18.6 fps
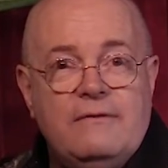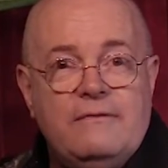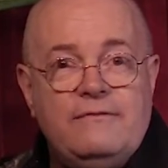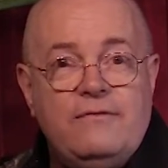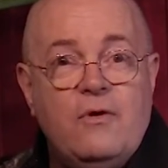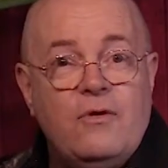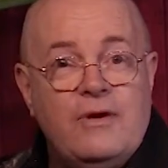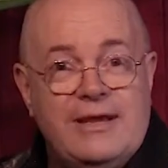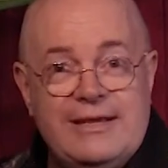
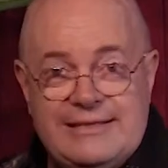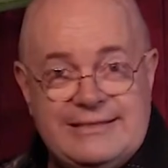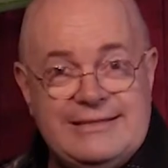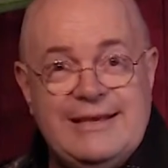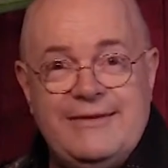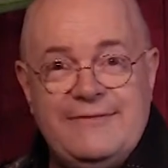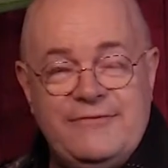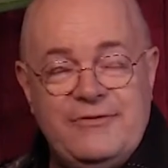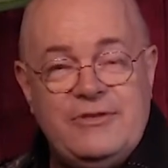for
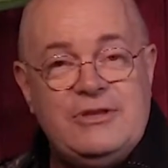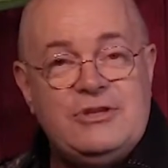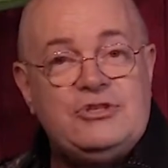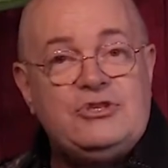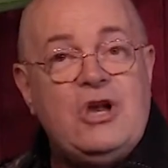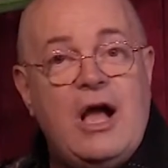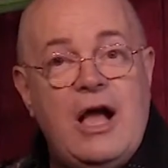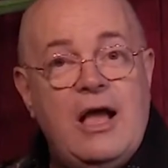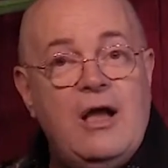the
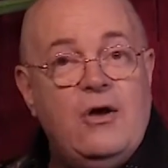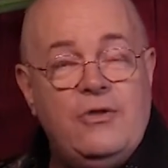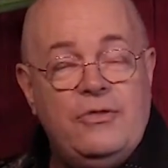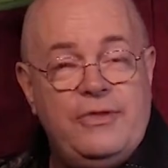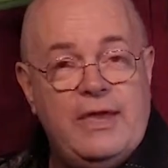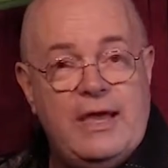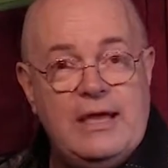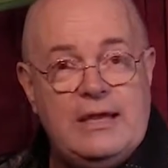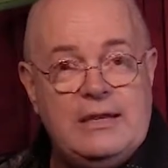
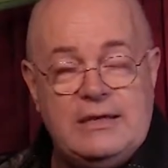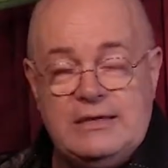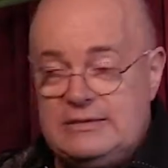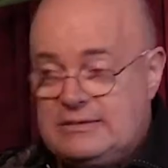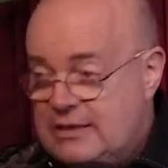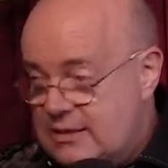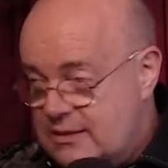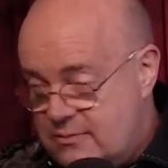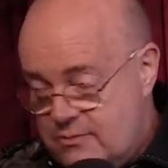child that
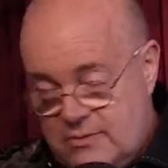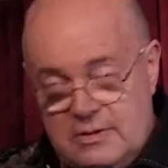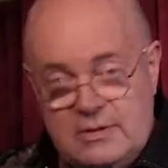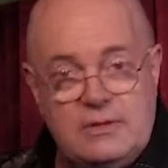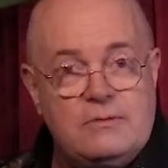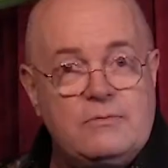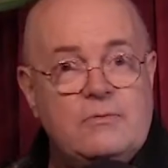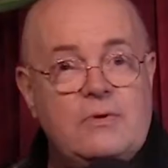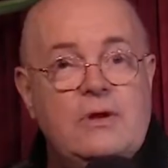
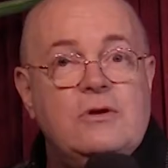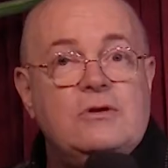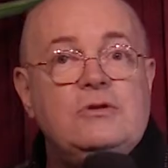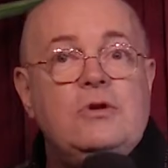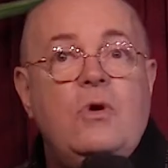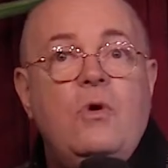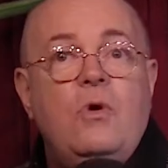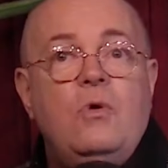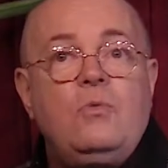we are
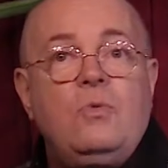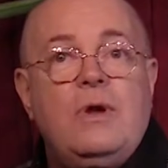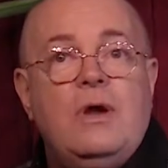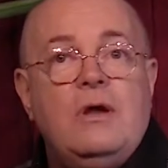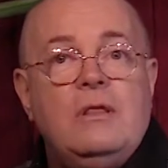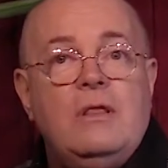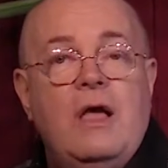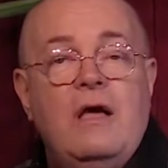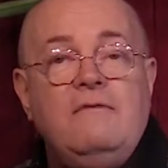told we
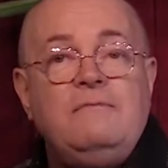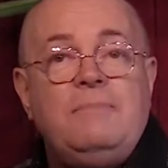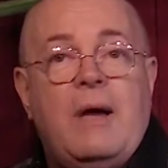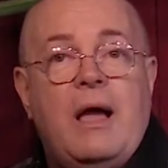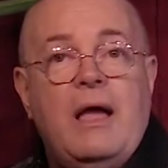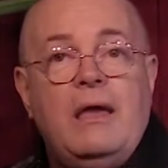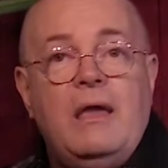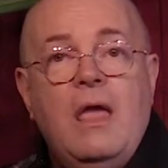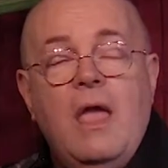are loved
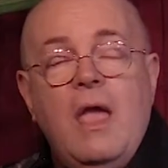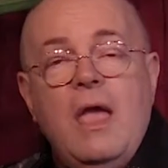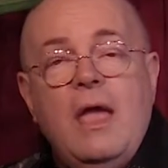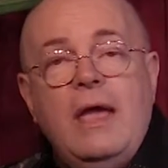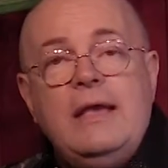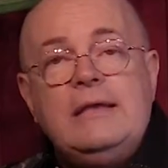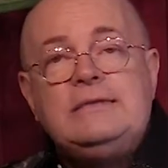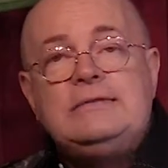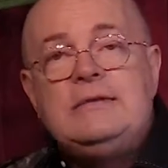by?
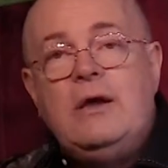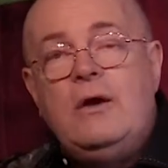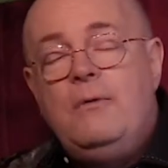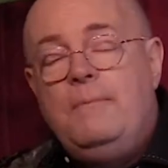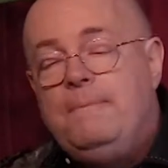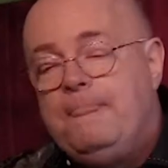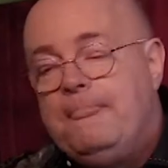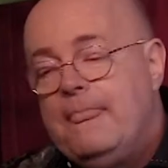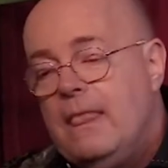And
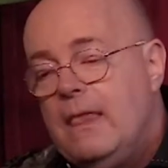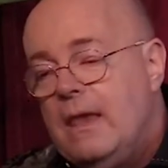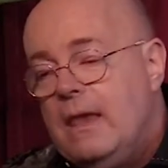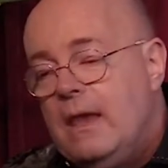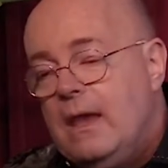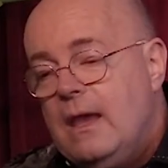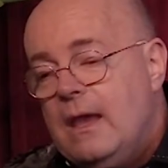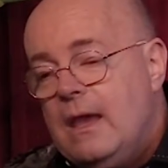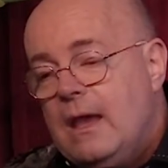so,
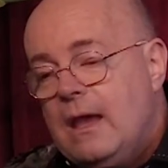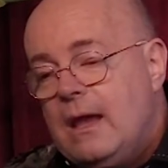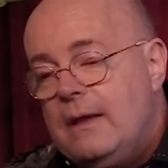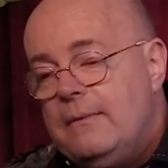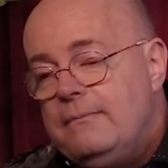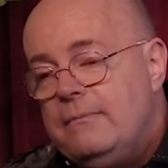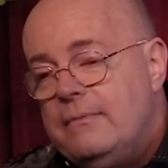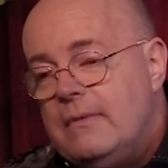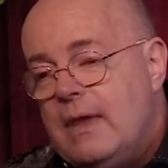
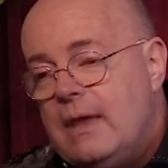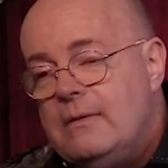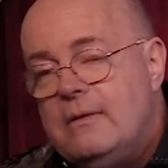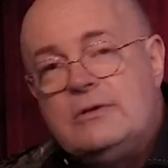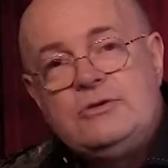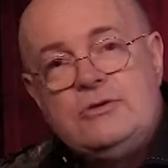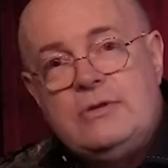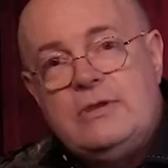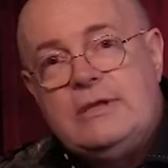I'm
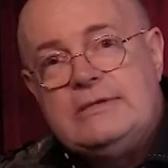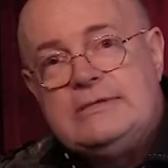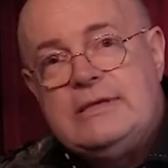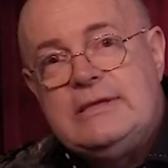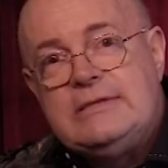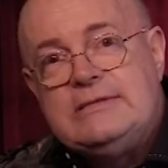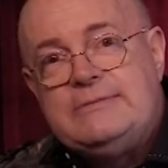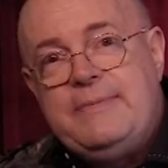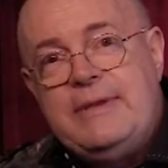not sure that
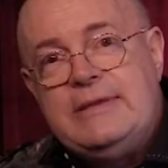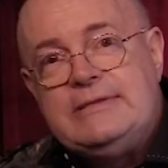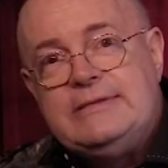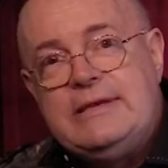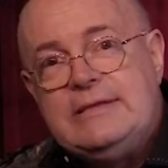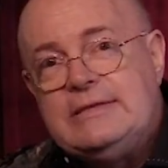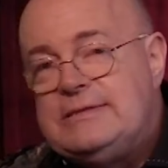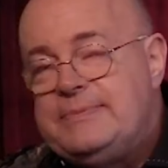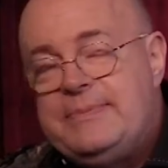sentence made
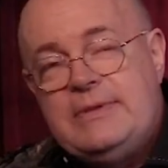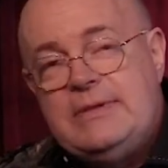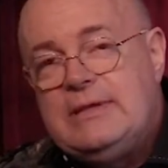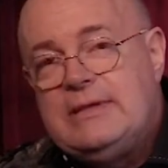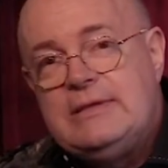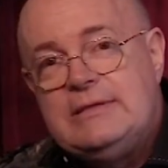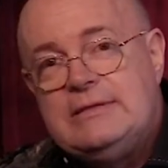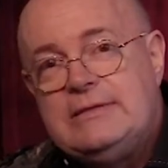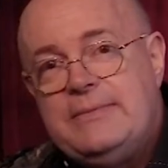sense, but
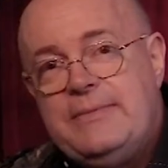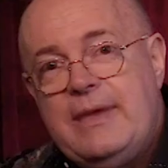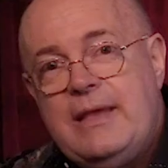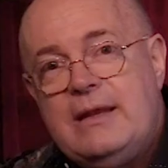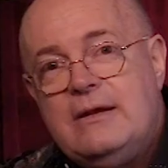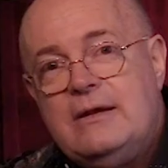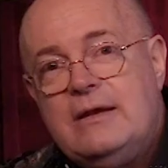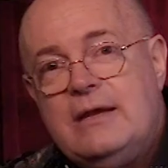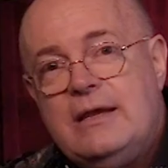that doesn't
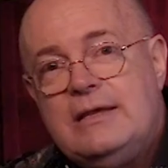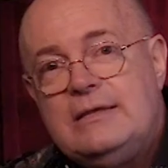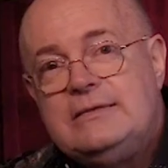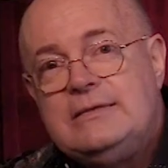matter.